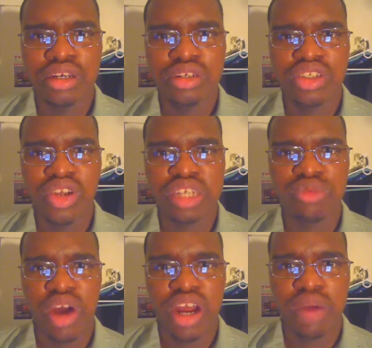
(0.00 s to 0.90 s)
So that's
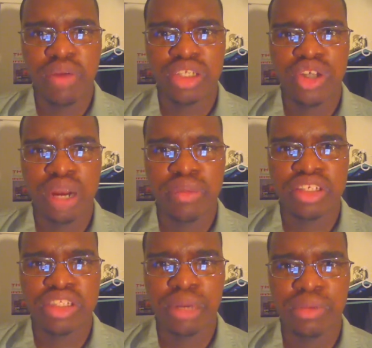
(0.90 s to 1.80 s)
why I want to talk about
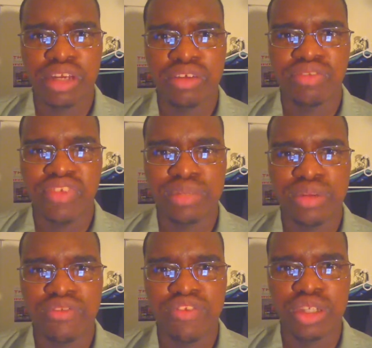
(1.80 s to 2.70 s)
something that's been
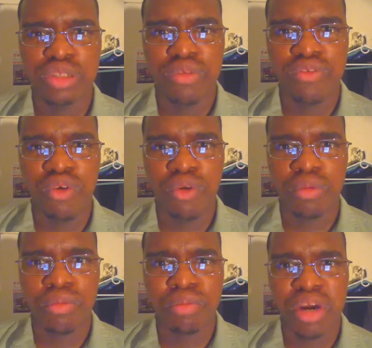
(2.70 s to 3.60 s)
featured before
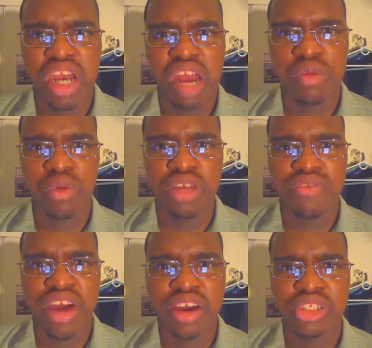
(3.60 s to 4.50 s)
but never really
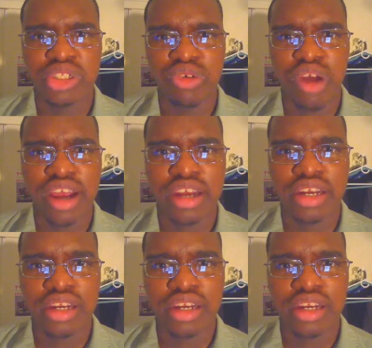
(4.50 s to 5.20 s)
found its stride.